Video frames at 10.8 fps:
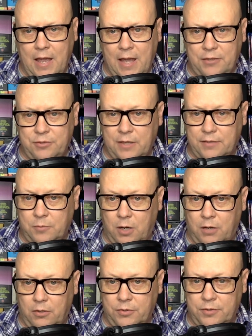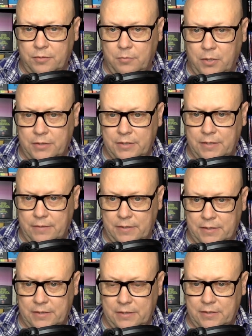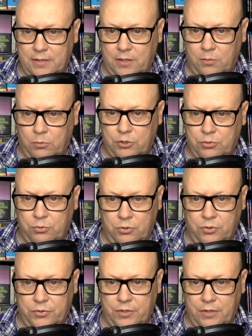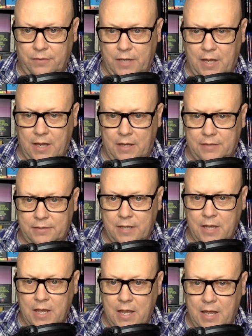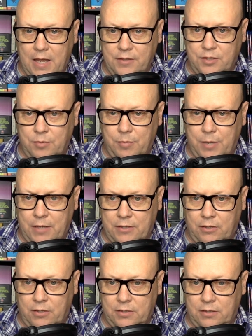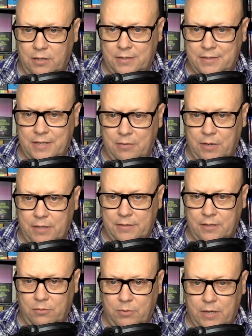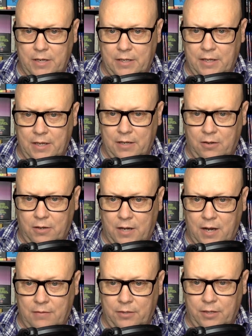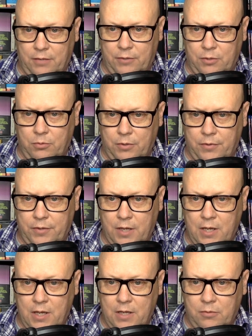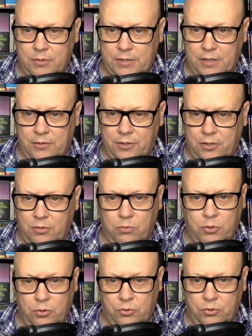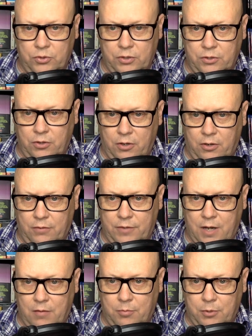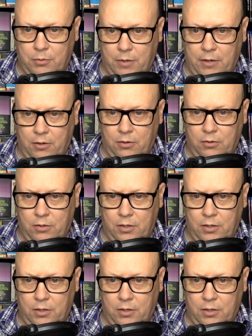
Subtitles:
extracts from Carlos Monsivais's The Rituals of Chaos and Jimmy Pantera's Los Tigres del Ring, and archival interview with Griselda Cruz, daughter of comic book writer